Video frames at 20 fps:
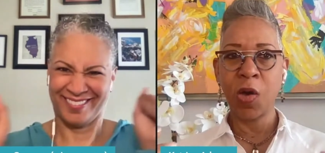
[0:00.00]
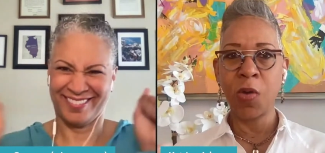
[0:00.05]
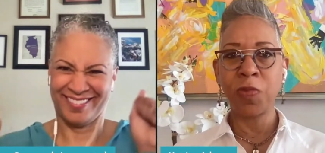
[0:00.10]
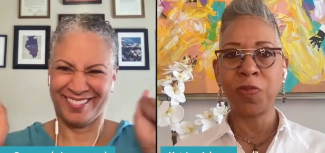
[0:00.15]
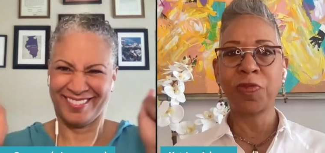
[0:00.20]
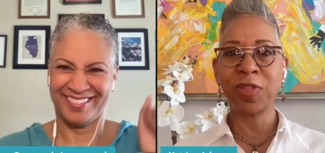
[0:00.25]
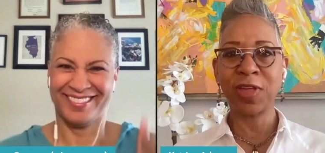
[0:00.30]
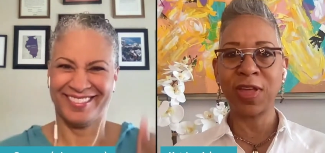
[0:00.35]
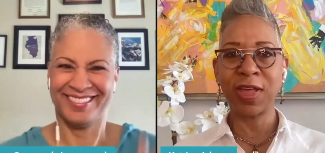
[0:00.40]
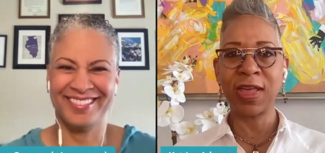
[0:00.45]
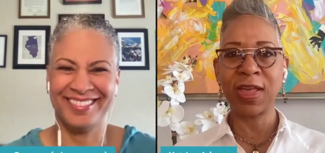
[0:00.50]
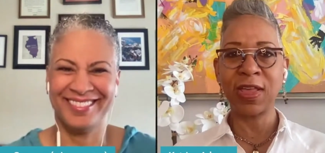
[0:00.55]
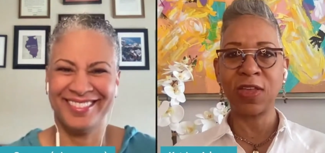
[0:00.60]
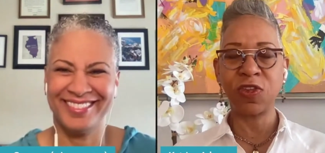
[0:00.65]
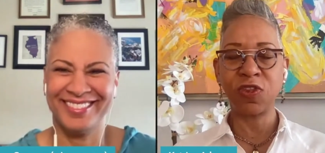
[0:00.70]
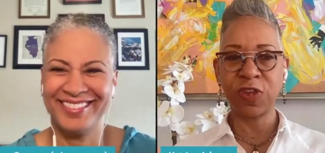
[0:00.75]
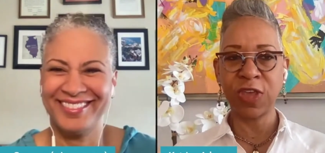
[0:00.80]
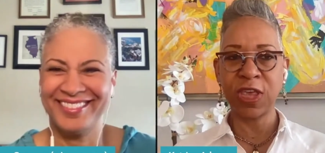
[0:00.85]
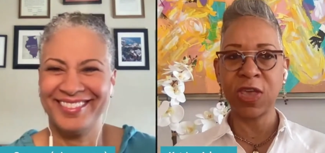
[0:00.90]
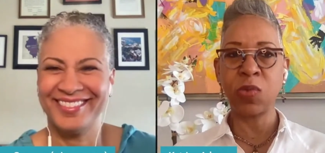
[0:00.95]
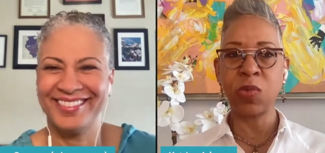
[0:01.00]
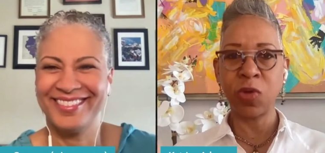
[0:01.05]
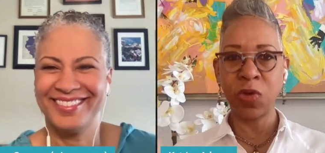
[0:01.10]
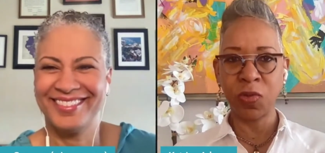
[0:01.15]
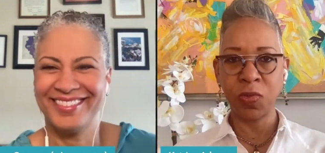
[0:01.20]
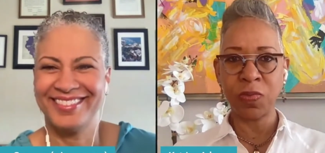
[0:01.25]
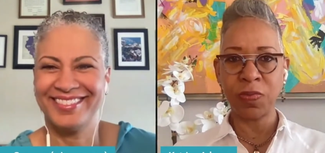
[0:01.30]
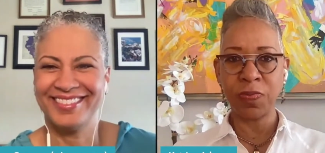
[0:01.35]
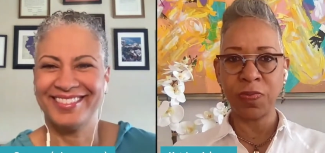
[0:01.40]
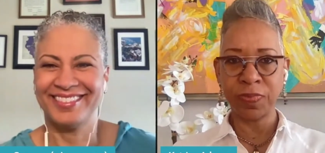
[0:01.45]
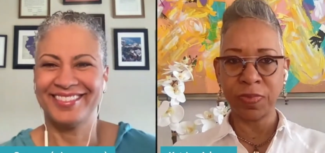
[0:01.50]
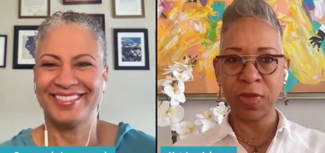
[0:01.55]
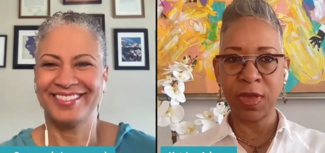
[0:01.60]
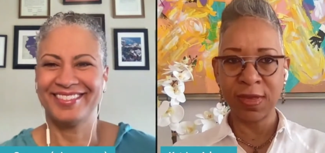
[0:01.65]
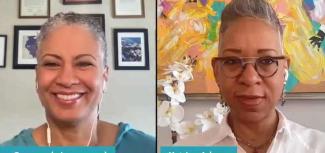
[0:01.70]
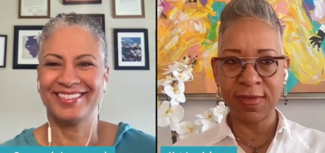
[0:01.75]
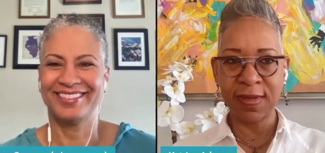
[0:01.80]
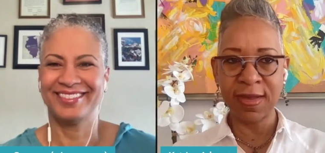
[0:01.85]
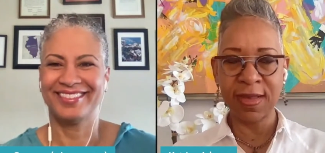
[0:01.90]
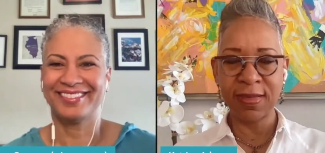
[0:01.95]
Speaker 1: hopefully she will
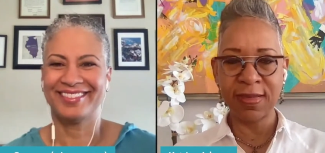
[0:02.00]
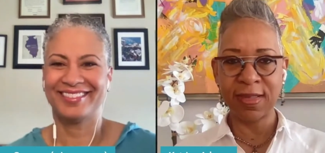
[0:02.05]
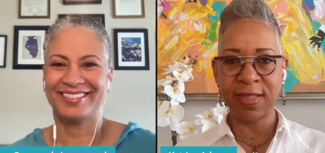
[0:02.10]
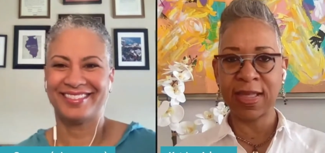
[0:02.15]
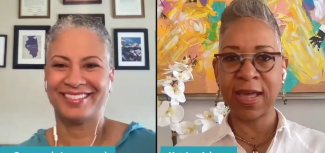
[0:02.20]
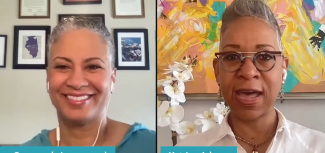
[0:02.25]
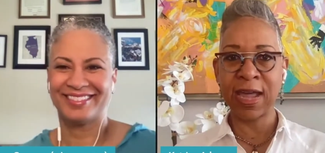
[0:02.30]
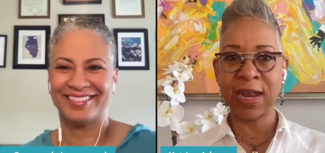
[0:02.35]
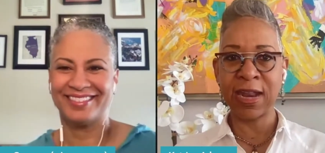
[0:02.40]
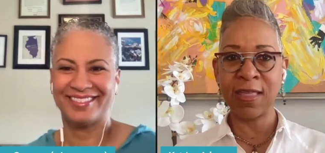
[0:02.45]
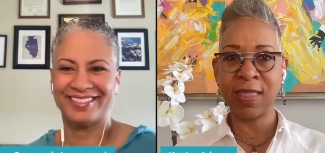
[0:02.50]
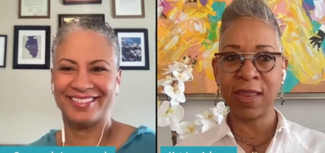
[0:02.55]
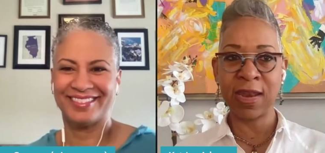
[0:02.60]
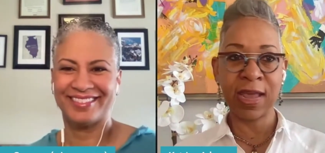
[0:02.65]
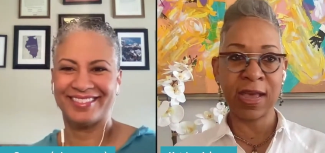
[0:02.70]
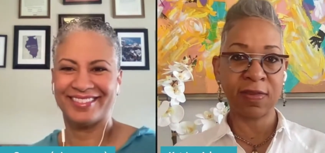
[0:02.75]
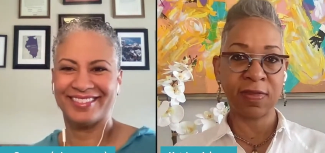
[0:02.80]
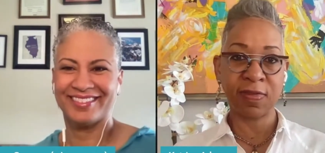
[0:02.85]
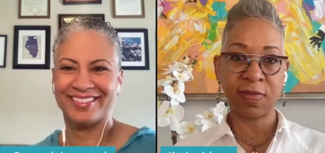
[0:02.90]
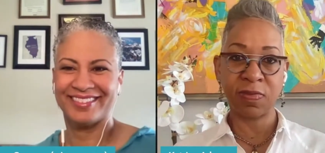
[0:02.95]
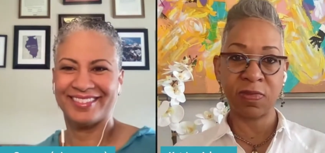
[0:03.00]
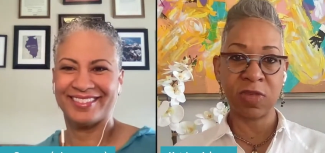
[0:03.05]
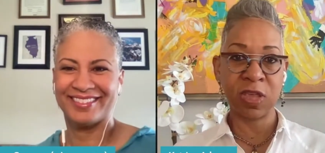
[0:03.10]
ascend to that in the next,